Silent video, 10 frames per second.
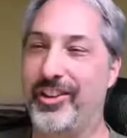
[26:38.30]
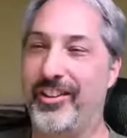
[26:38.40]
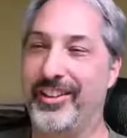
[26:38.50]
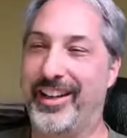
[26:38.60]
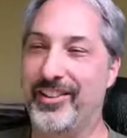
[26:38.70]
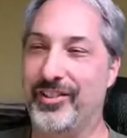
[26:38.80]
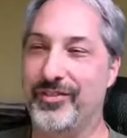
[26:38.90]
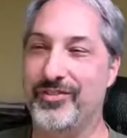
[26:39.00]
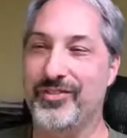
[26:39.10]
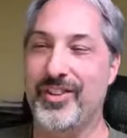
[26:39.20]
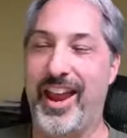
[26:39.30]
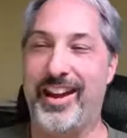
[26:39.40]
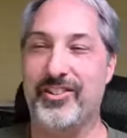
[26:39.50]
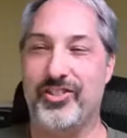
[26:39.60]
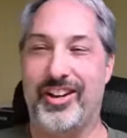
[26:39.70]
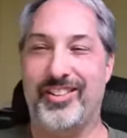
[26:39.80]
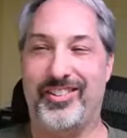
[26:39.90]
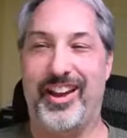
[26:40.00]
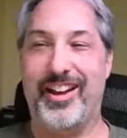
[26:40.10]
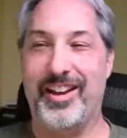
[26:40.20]
another case of A,
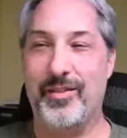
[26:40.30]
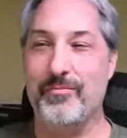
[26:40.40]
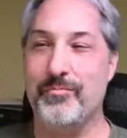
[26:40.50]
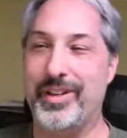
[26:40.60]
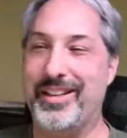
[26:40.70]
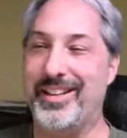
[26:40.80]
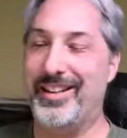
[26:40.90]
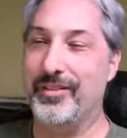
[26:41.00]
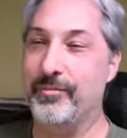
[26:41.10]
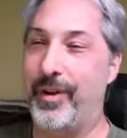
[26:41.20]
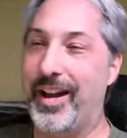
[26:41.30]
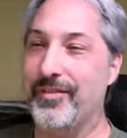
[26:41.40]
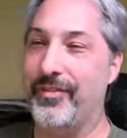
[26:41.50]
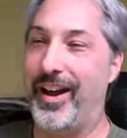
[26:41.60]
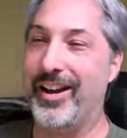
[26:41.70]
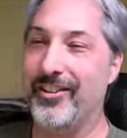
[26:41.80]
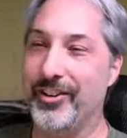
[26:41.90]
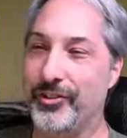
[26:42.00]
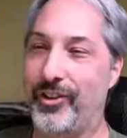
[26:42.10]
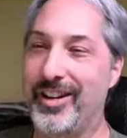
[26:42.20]
genocide, and B, by
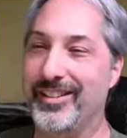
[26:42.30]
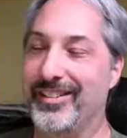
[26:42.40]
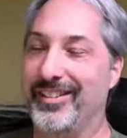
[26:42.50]
virus, right?